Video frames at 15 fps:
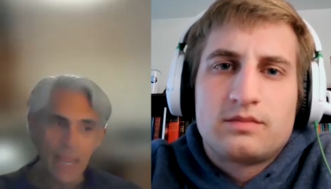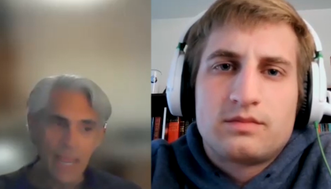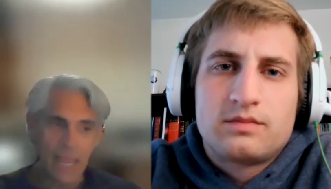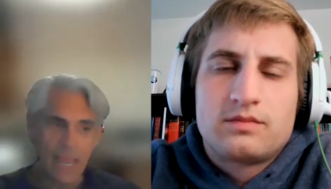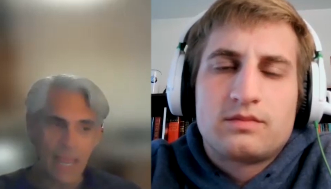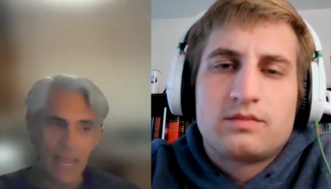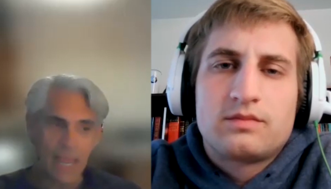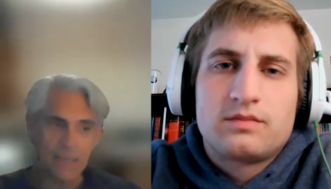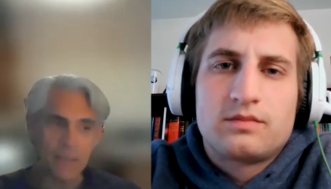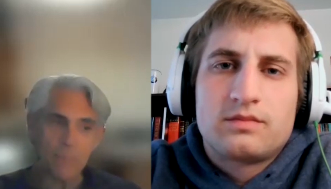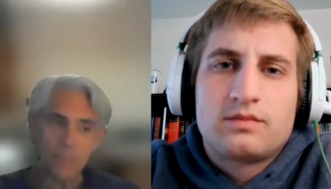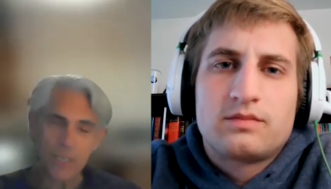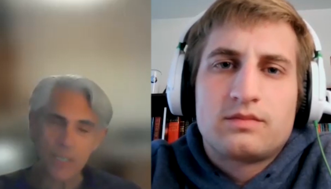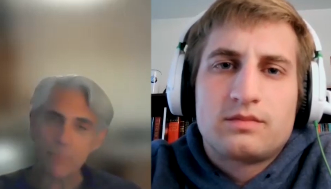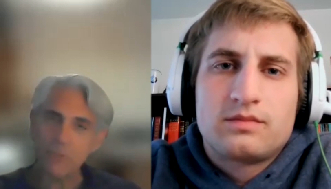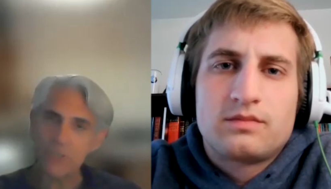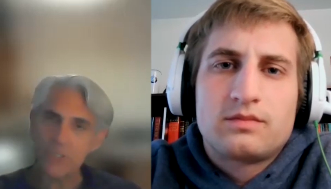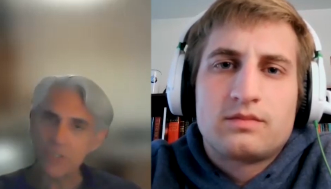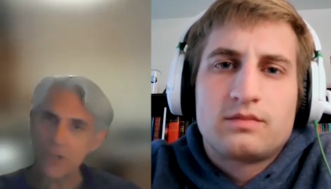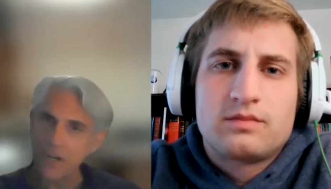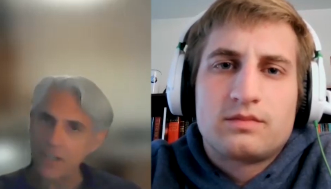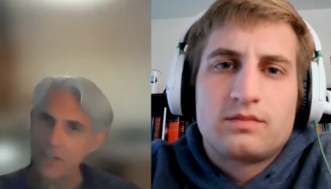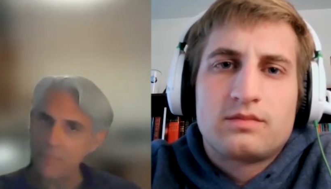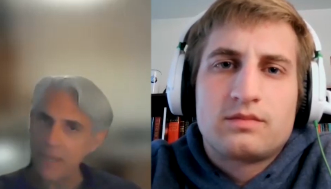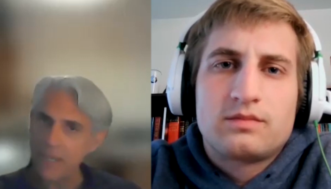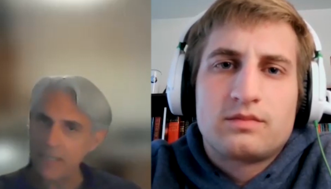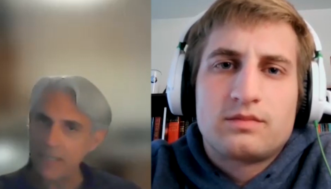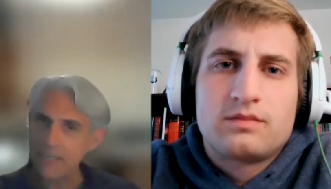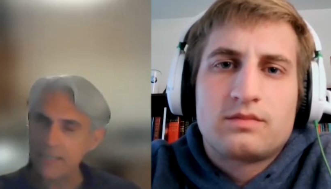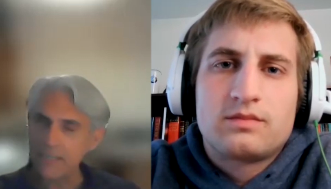Speaker 1: and people started
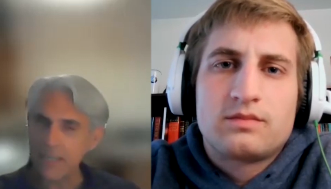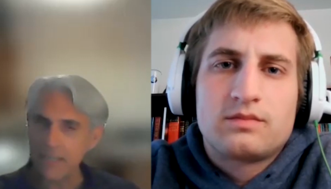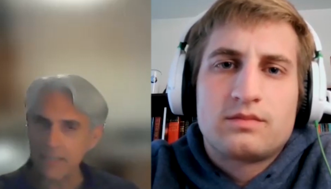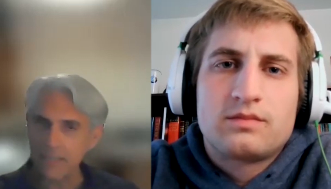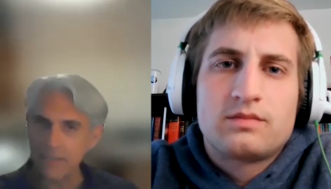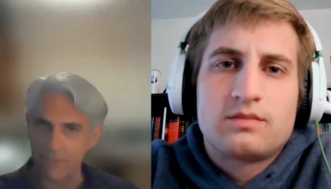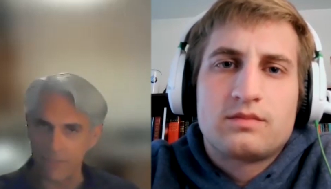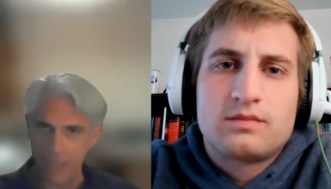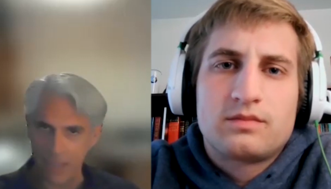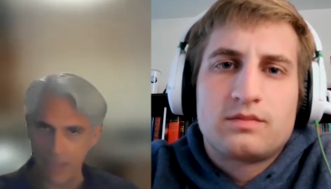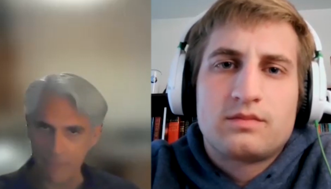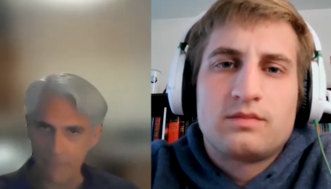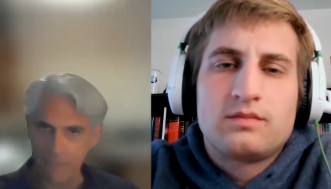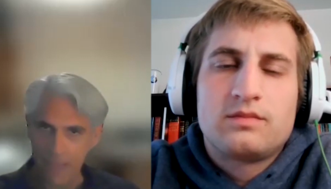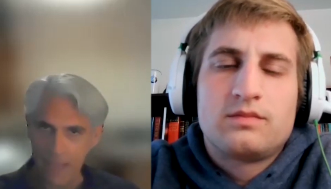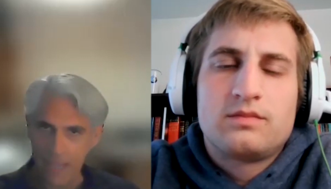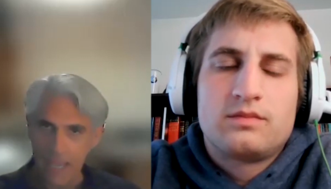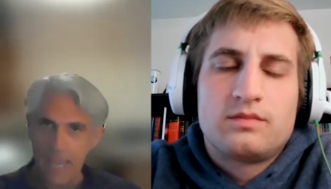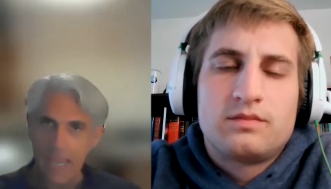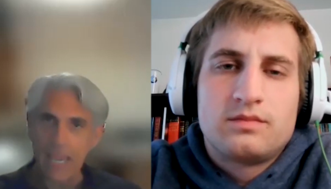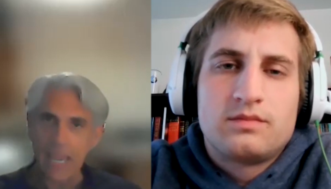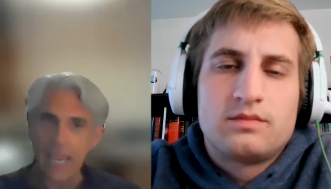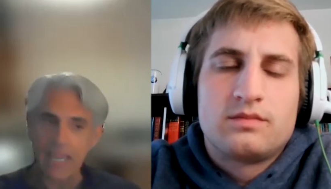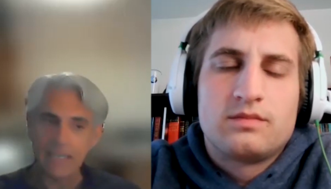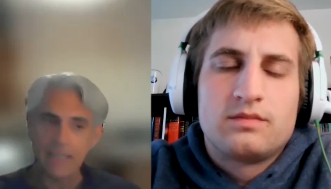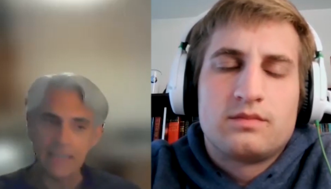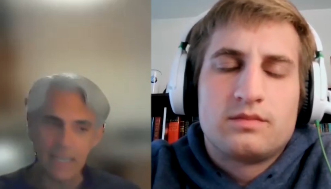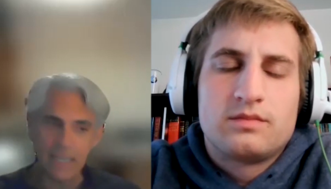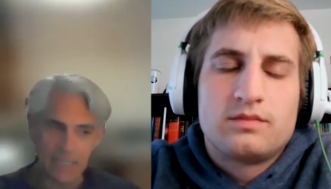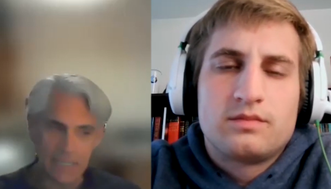making sense of that.
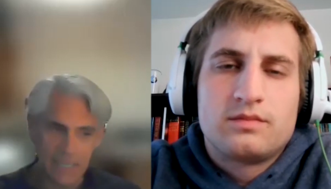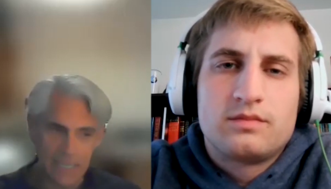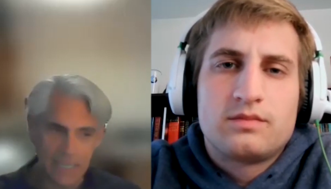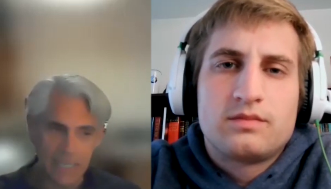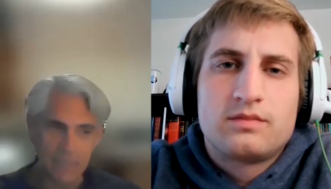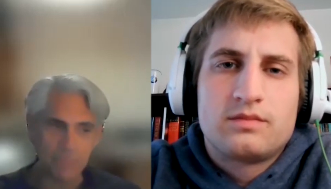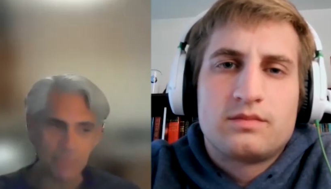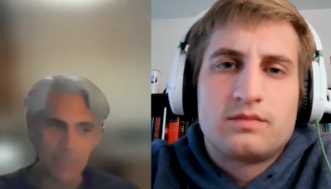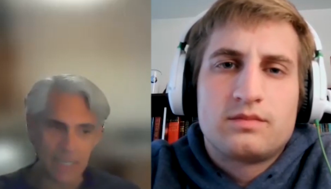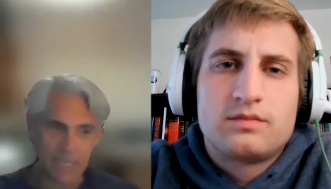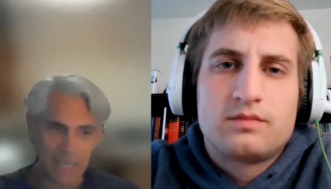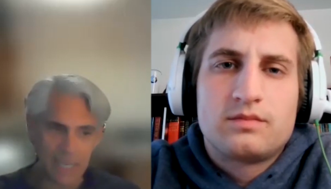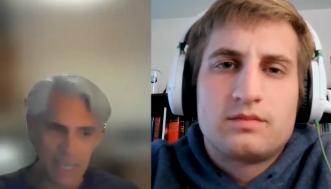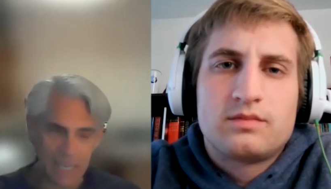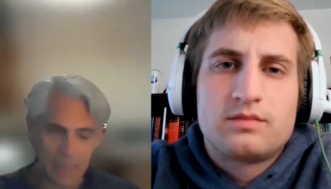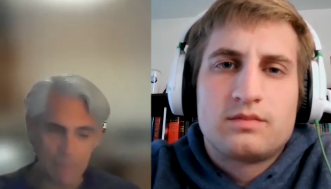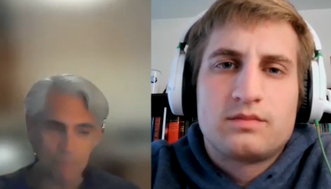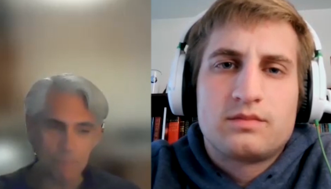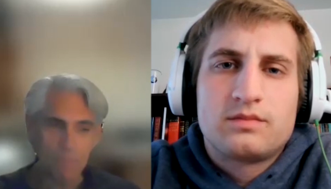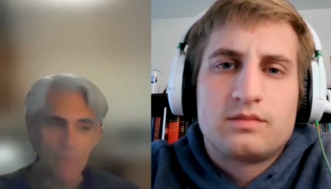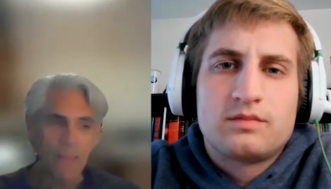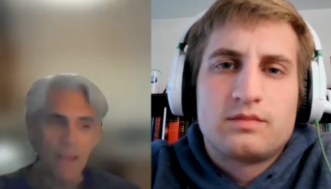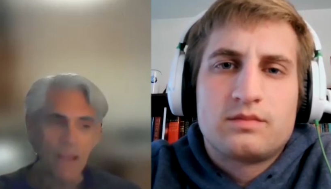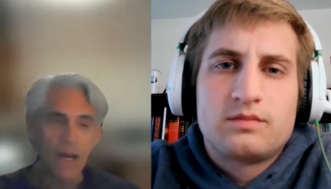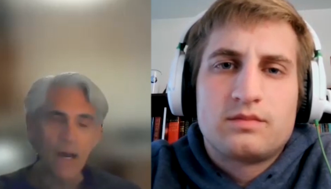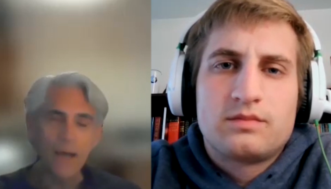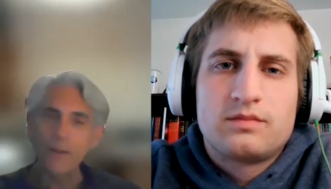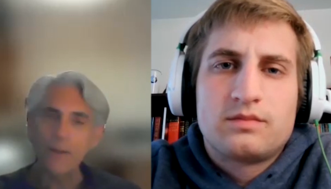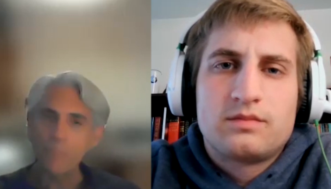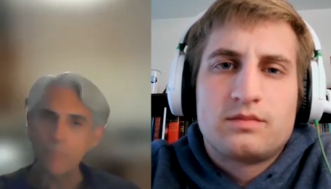And it became
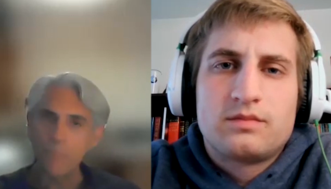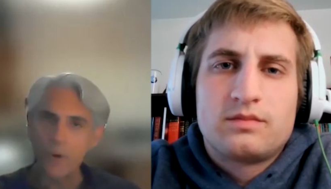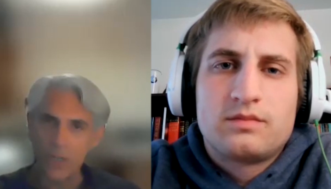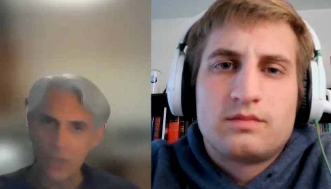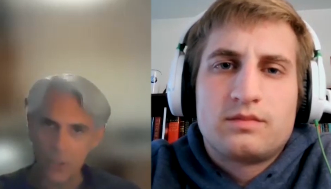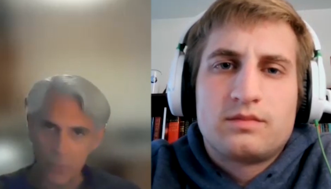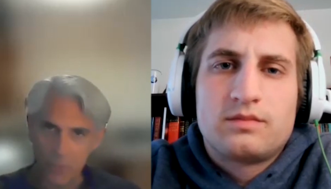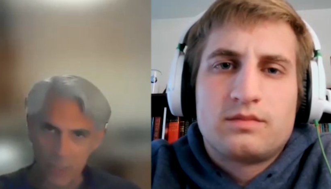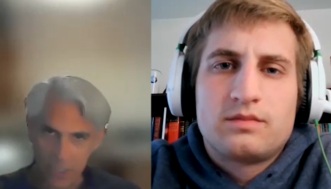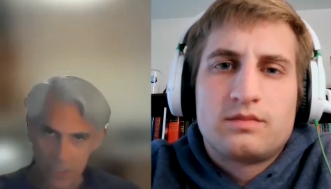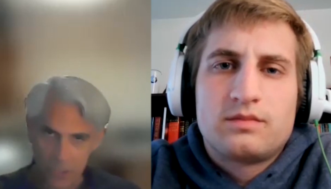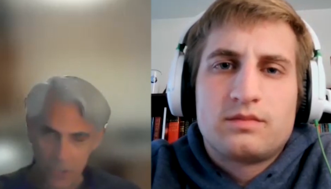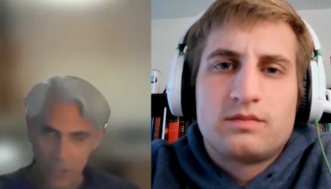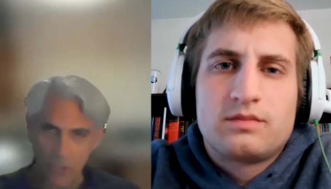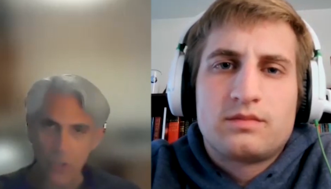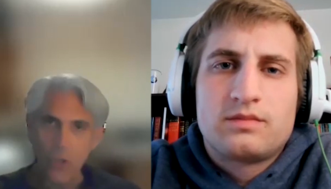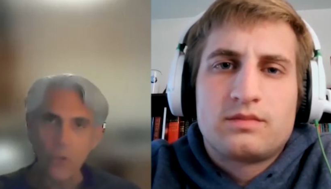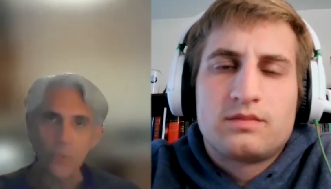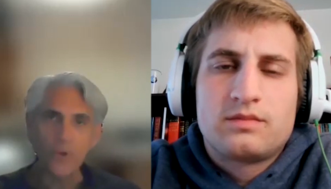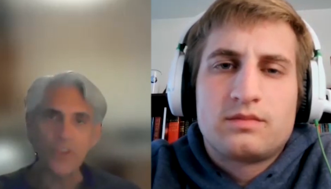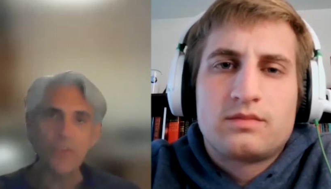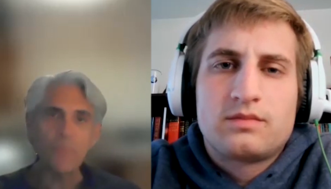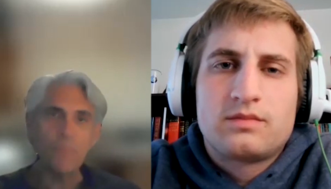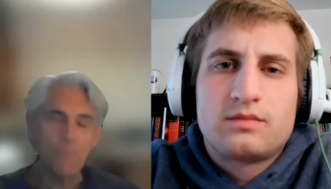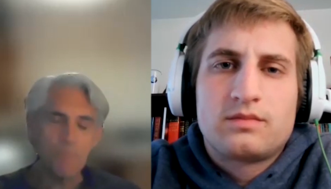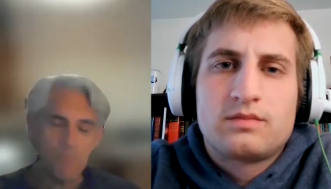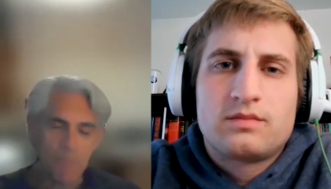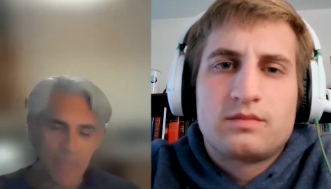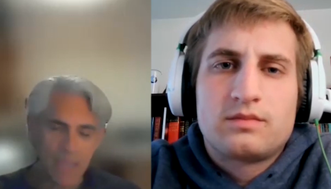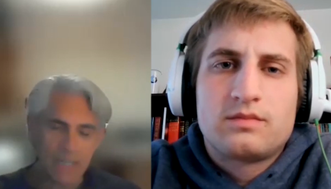an umbrella religion with
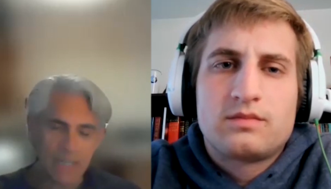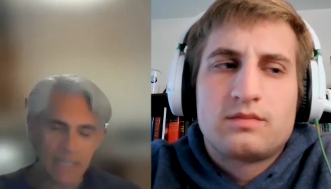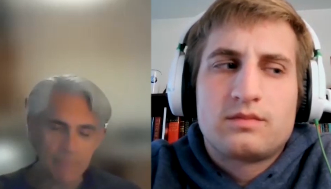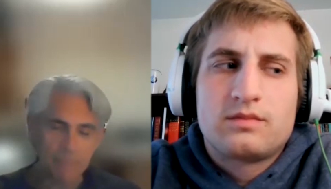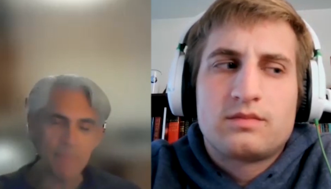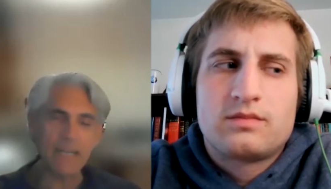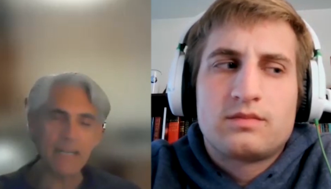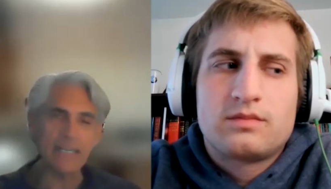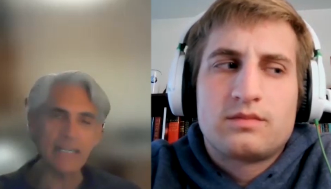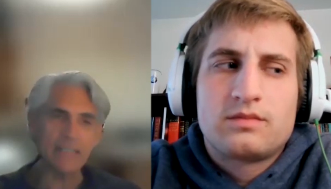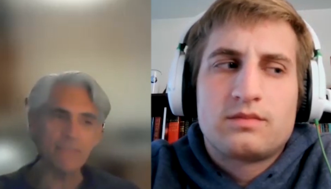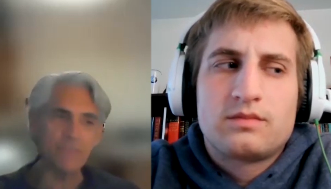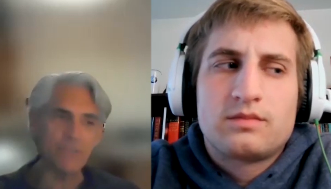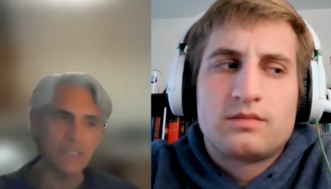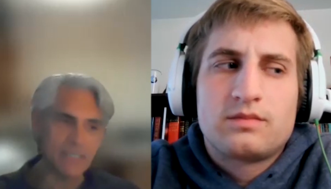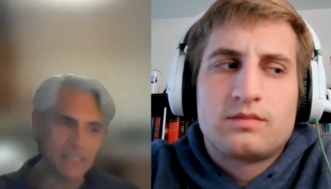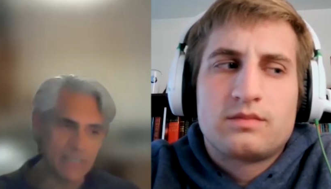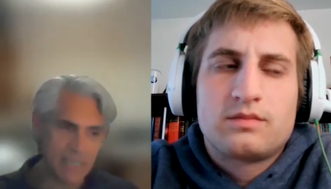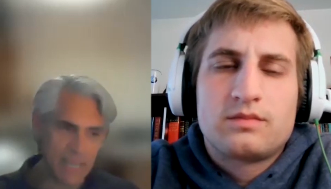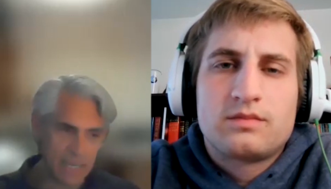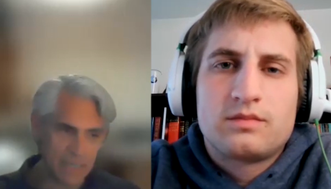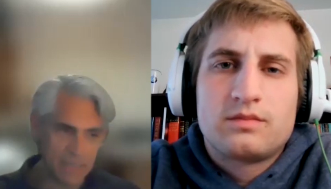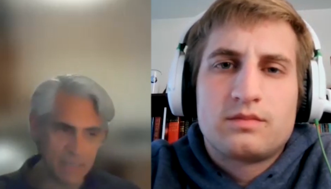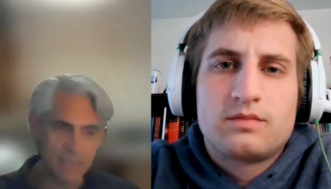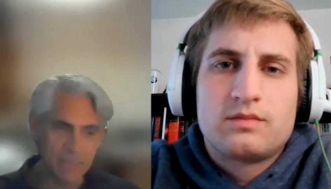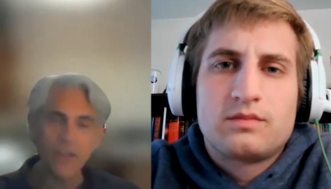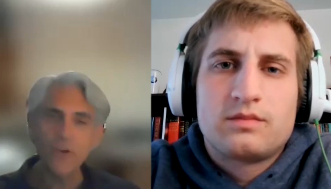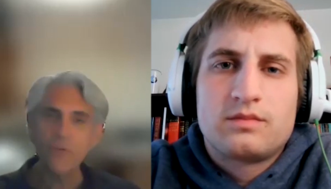many, many different sects,